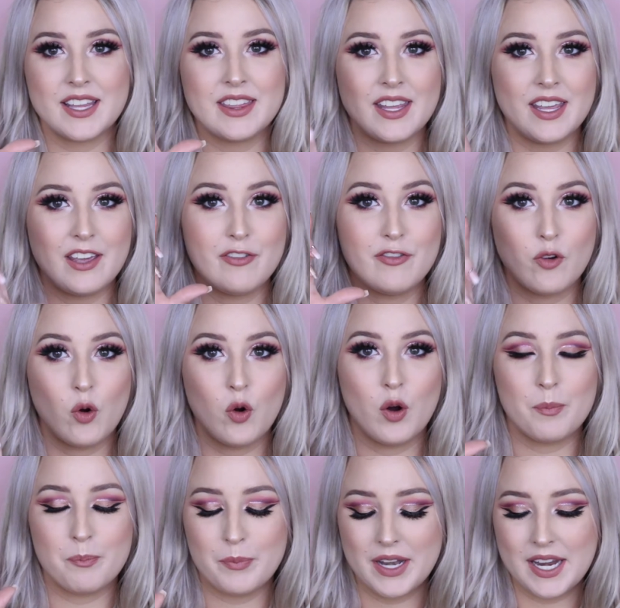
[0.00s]
in the
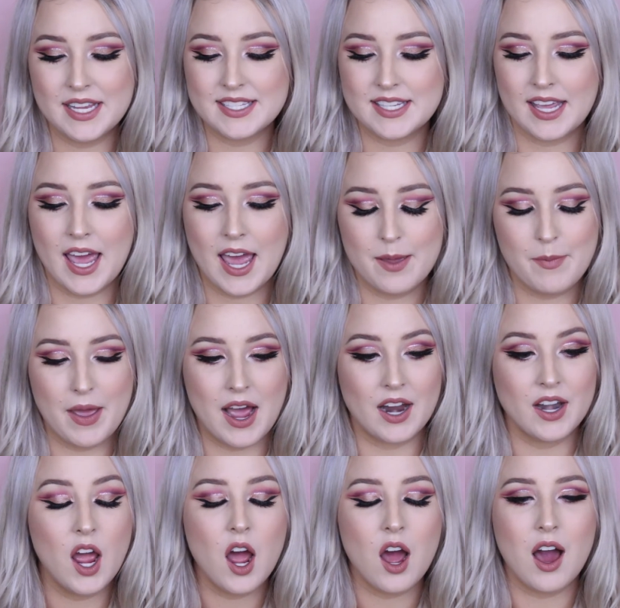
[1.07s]
four minis that came
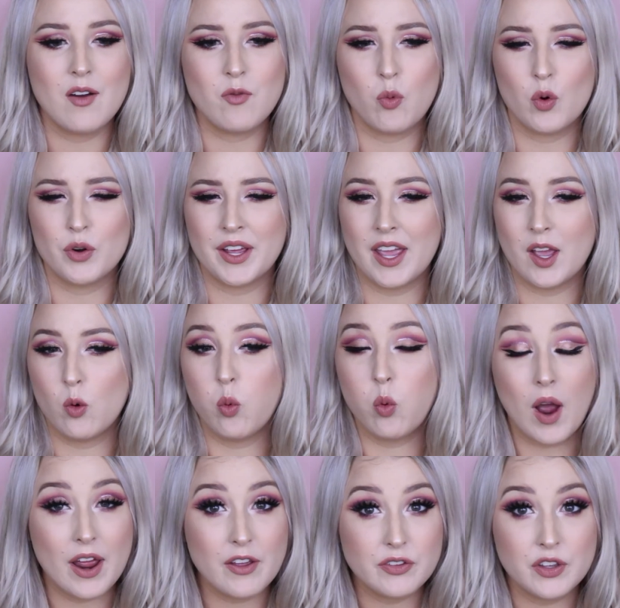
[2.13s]
out. I've worn it in
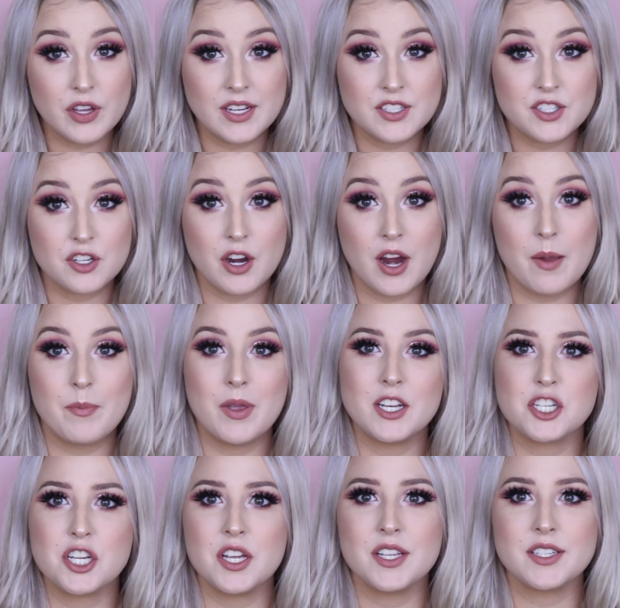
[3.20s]
quite a few Instagram
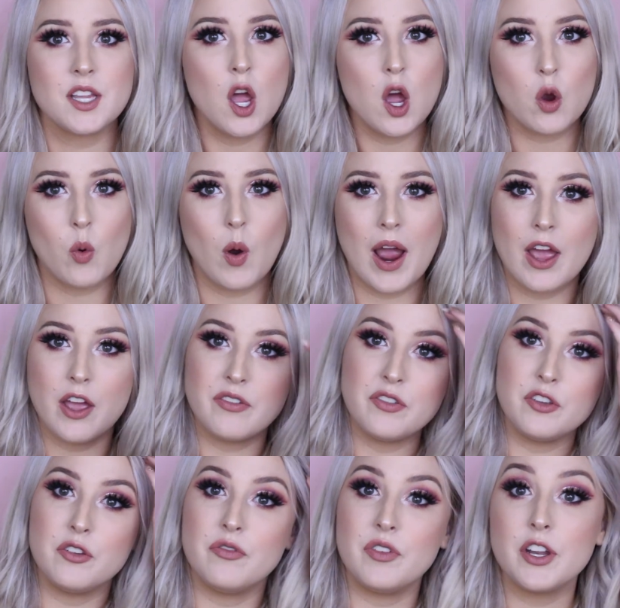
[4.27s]
pictures, quite a
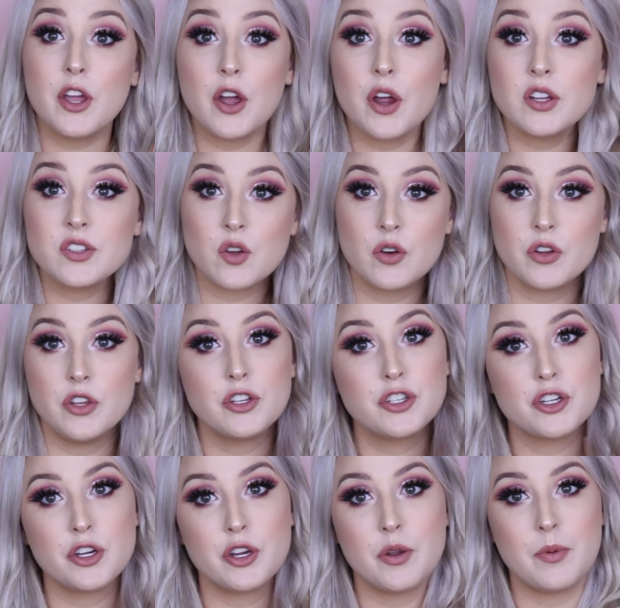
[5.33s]
few videos on
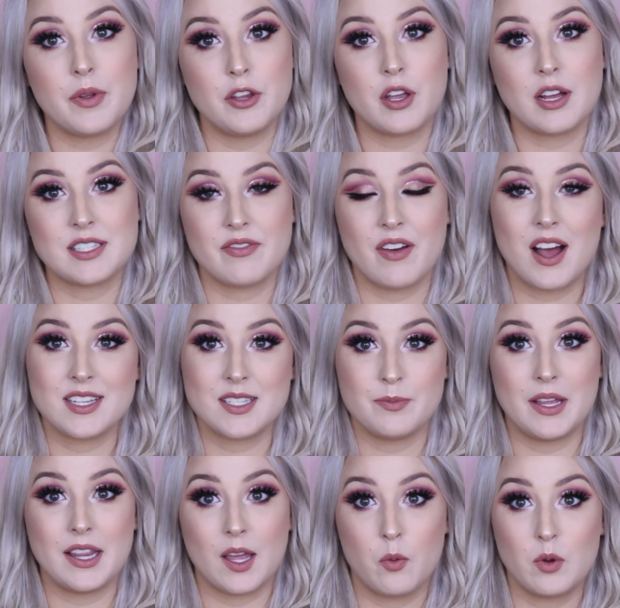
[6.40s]
YouTube. And you guys have asked
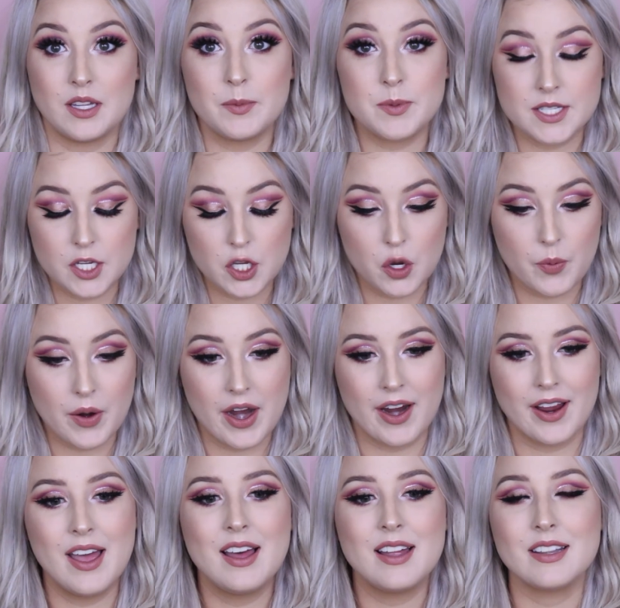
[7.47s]
me like what lipstick you're
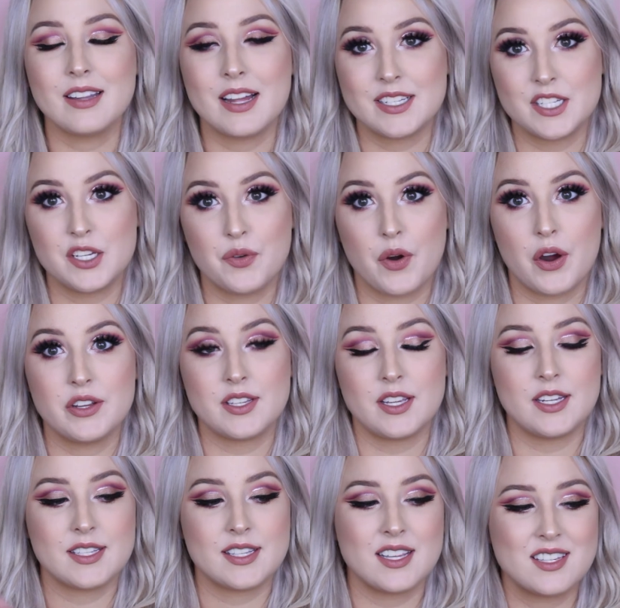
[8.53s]
wearing. Lusty Rose,
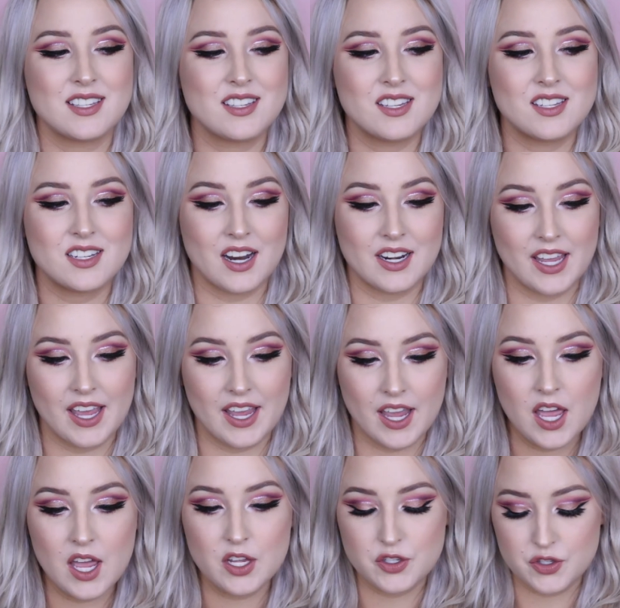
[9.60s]
it is
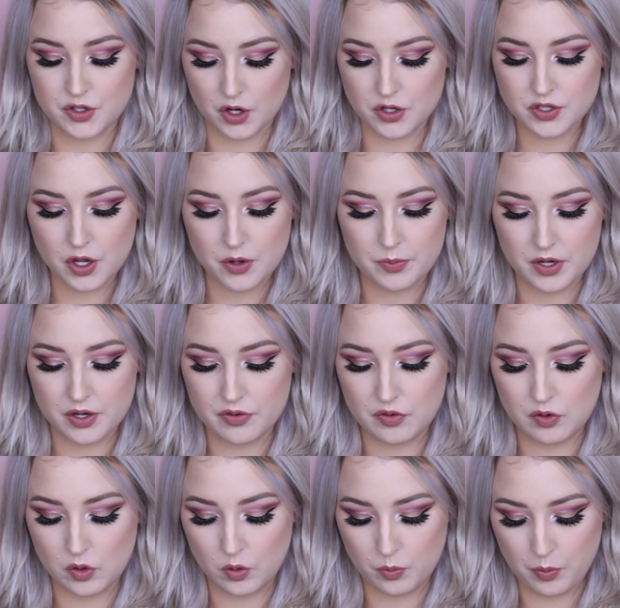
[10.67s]
stunning. So, so
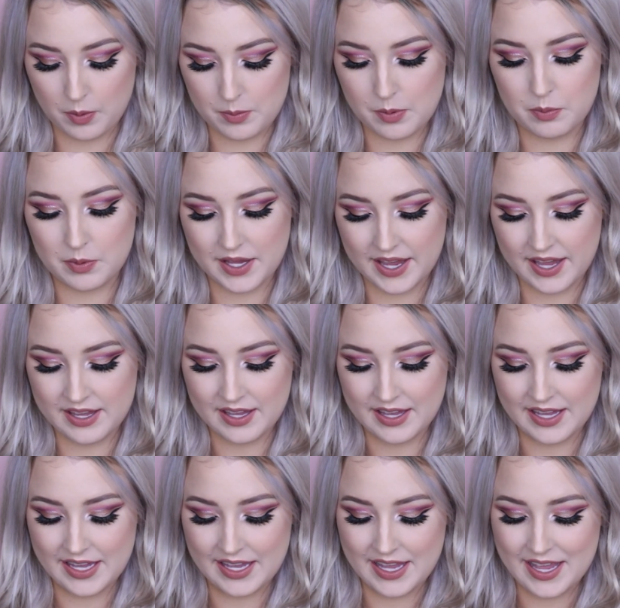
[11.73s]
beautiful. Probably
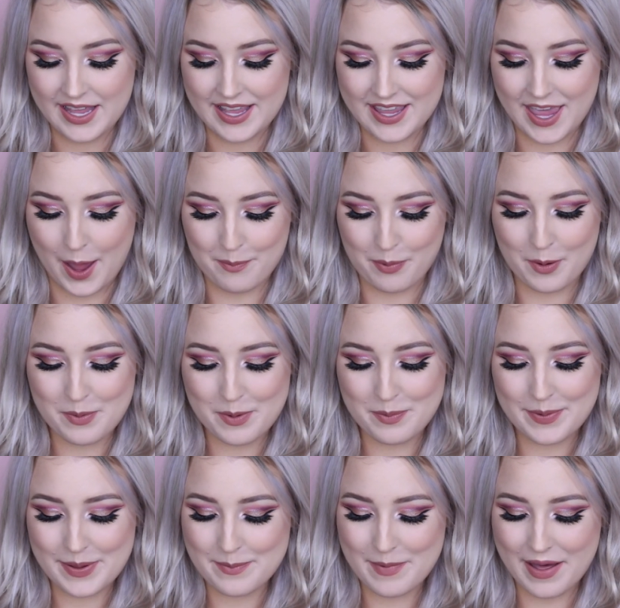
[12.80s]
yeah,
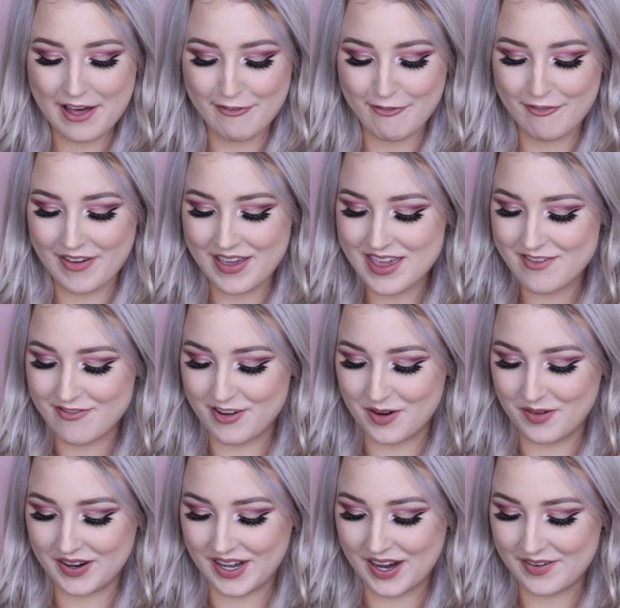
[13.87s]
probably my
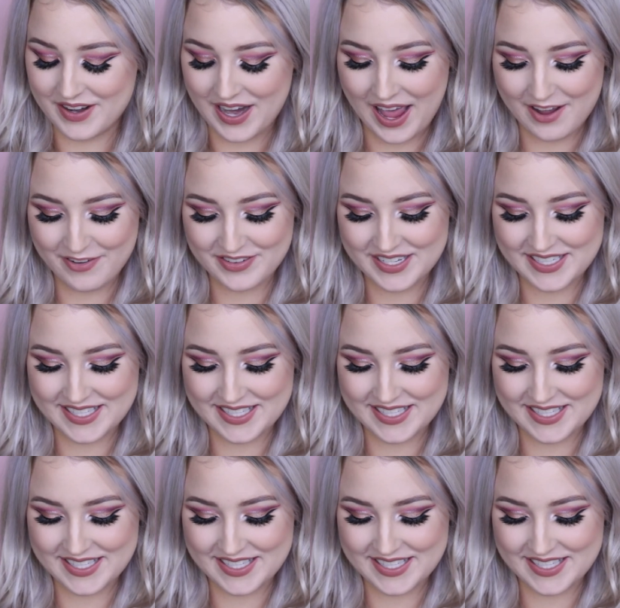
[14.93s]
favorite one I would have to